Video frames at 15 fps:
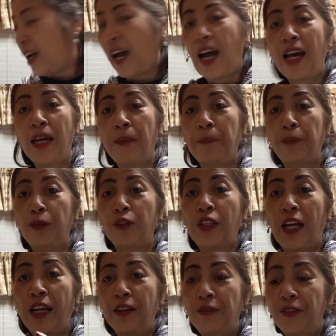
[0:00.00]
I have put
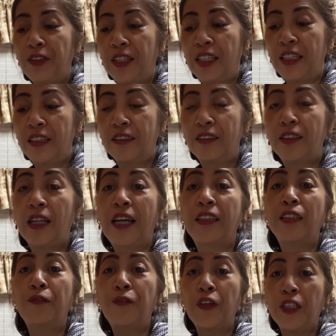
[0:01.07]
everything here, and
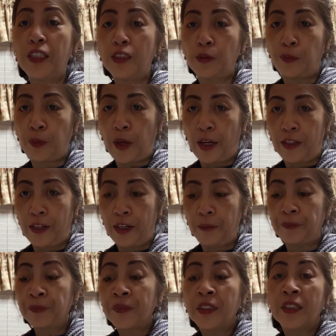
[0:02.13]
the finished product
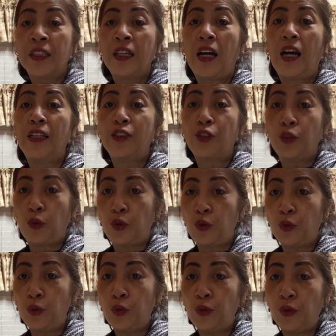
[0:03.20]
I'll show
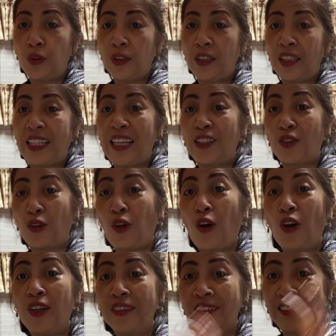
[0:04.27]
you later
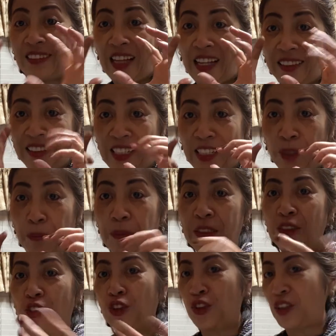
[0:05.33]
on. I'll take a
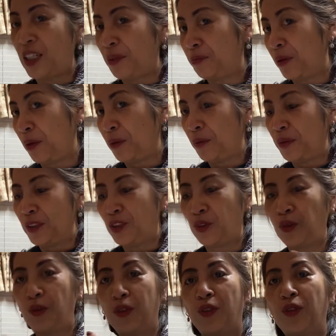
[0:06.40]
picture and probably
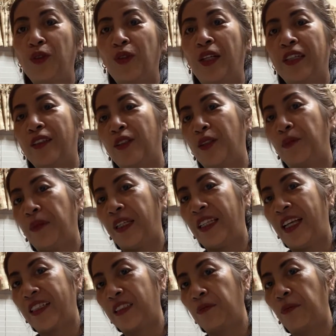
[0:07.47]
show it to you later in my
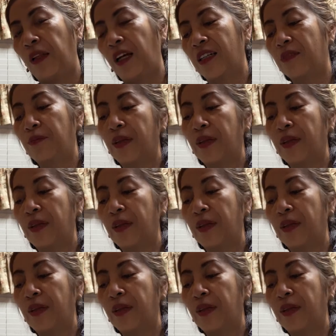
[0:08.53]
next vlog.